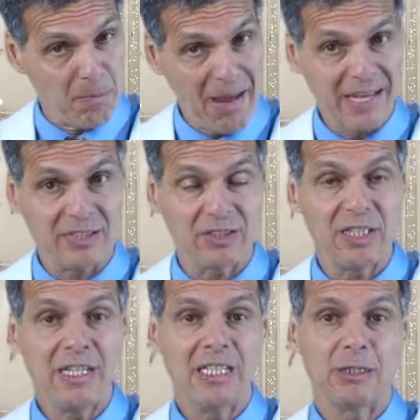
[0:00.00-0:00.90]
manage
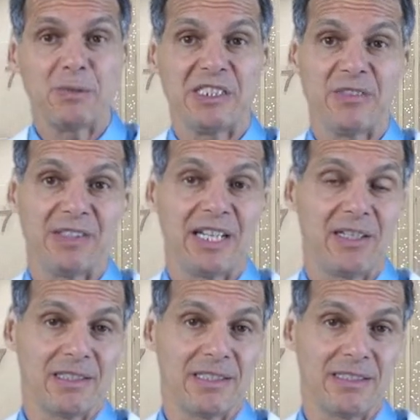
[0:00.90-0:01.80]
specific
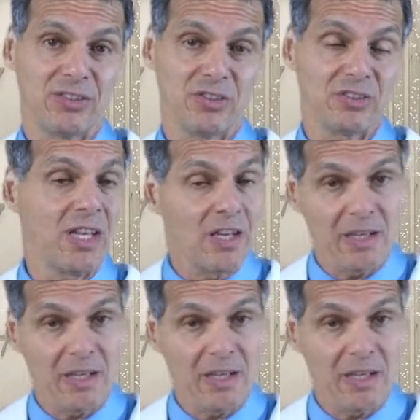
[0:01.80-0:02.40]
health conditions.